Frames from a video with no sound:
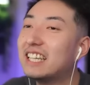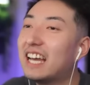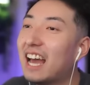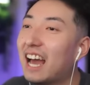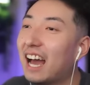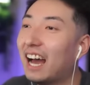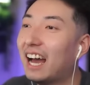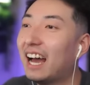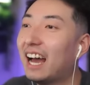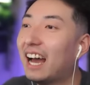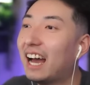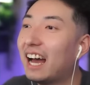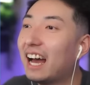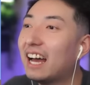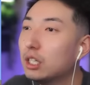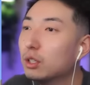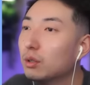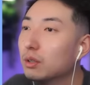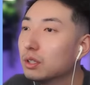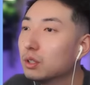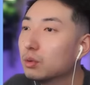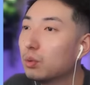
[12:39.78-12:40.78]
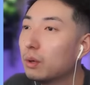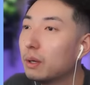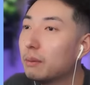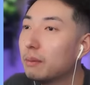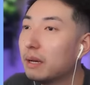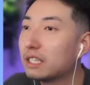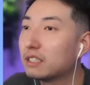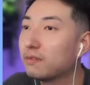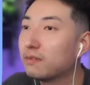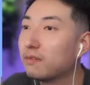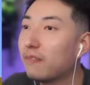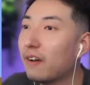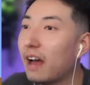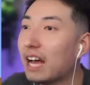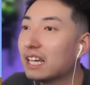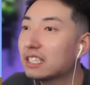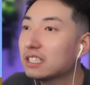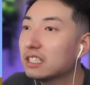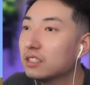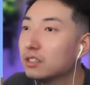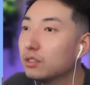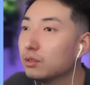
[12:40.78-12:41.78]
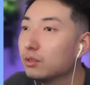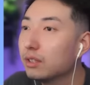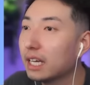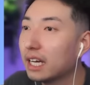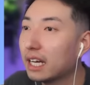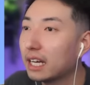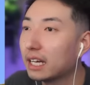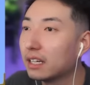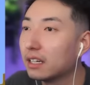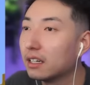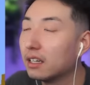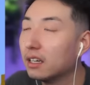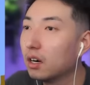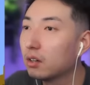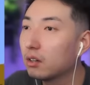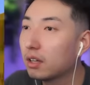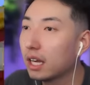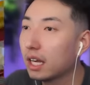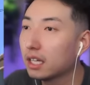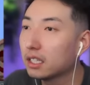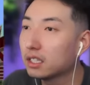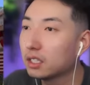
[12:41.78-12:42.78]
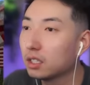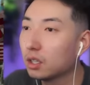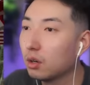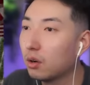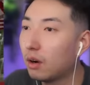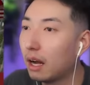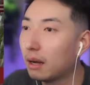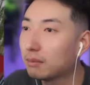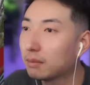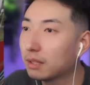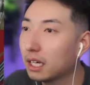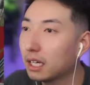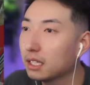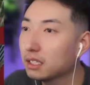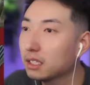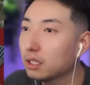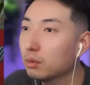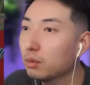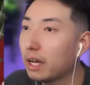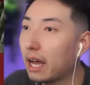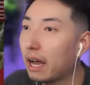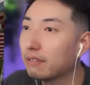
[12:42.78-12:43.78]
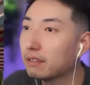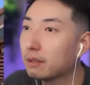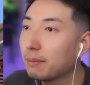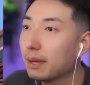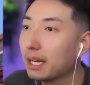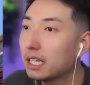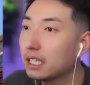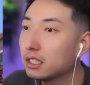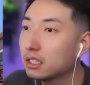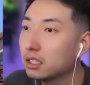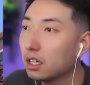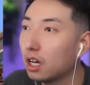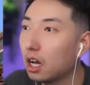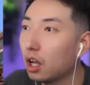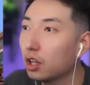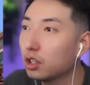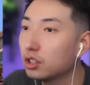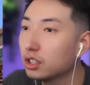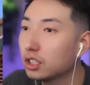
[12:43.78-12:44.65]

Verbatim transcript: Haha. You will swim as fast as you can. Okay, so I'm guessing we have to make it to the other